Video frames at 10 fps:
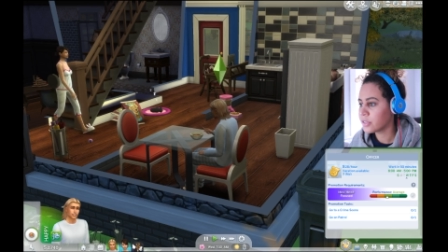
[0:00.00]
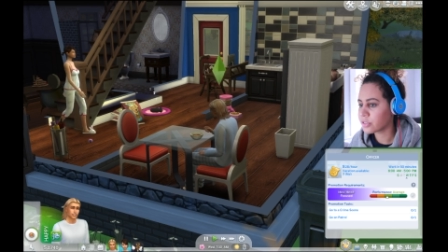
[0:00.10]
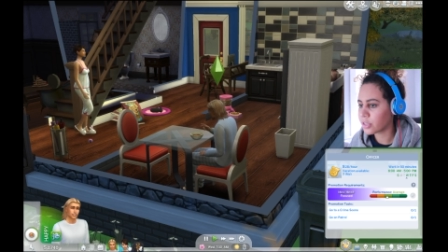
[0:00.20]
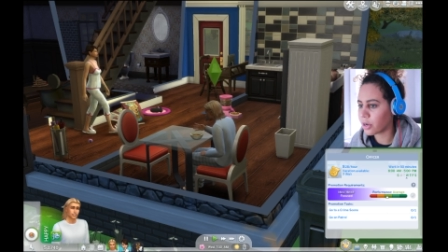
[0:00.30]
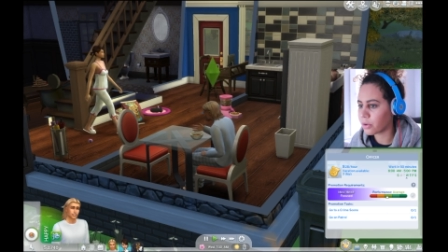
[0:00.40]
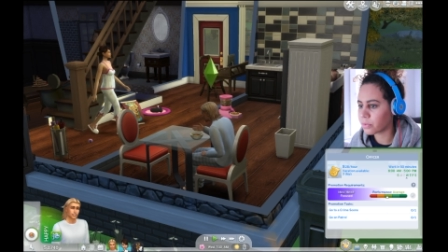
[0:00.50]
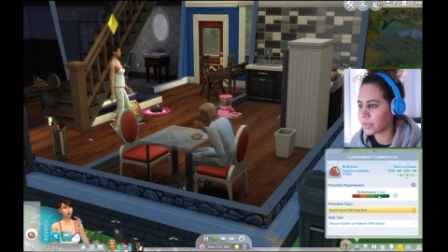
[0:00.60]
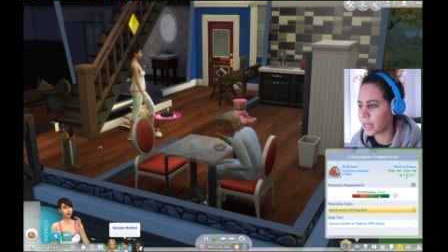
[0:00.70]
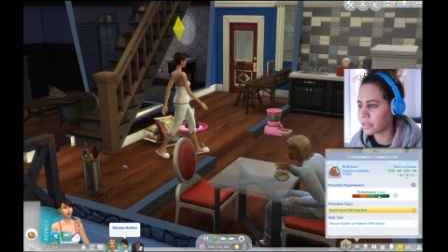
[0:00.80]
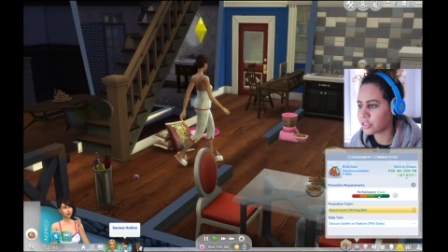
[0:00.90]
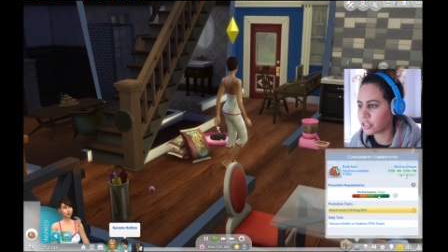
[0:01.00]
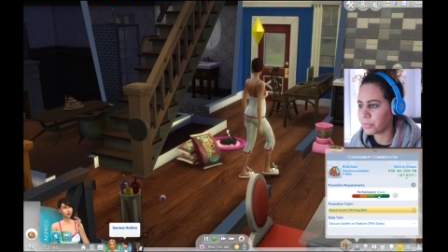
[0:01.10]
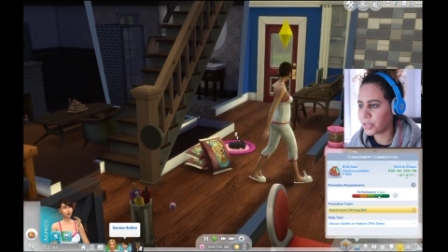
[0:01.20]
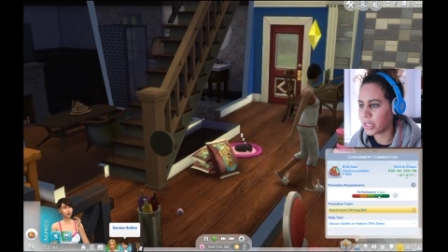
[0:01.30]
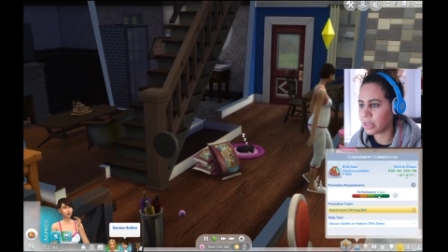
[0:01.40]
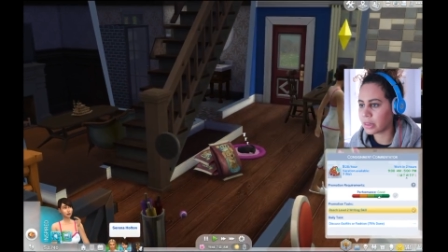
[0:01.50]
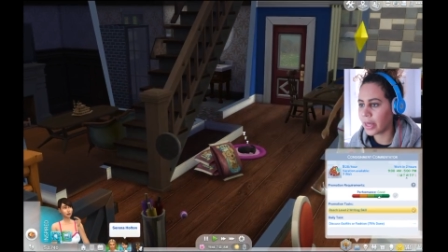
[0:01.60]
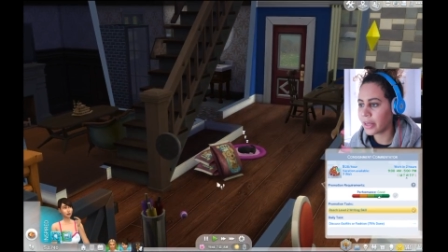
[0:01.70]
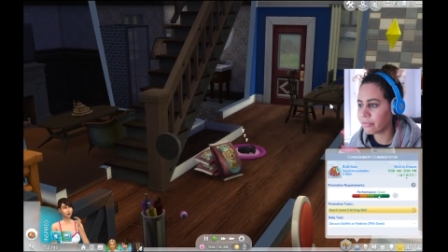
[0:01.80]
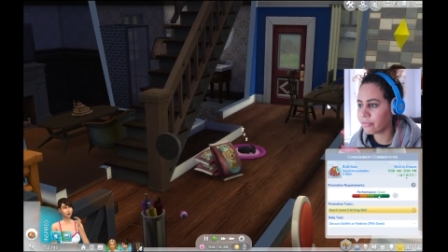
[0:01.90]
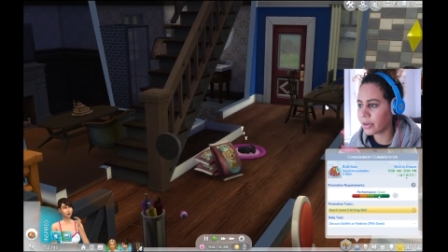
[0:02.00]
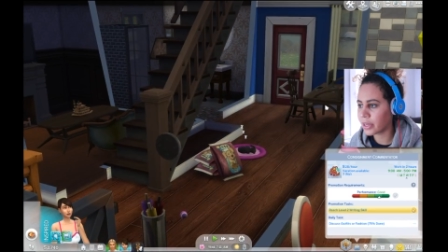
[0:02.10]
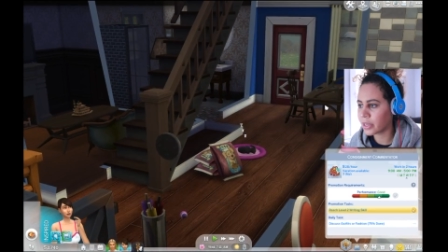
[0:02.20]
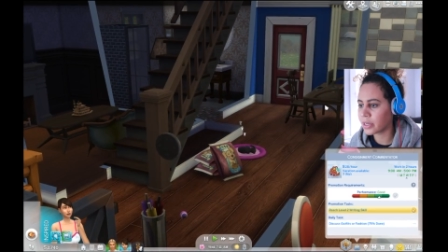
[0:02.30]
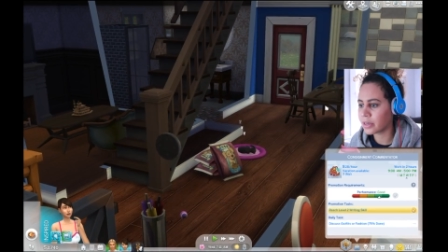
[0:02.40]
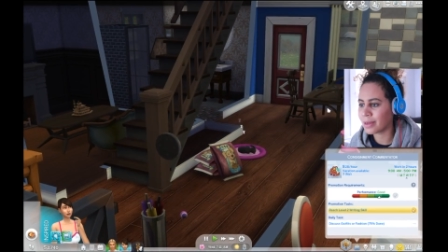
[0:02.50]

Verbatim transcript: so that should be a lot of fun.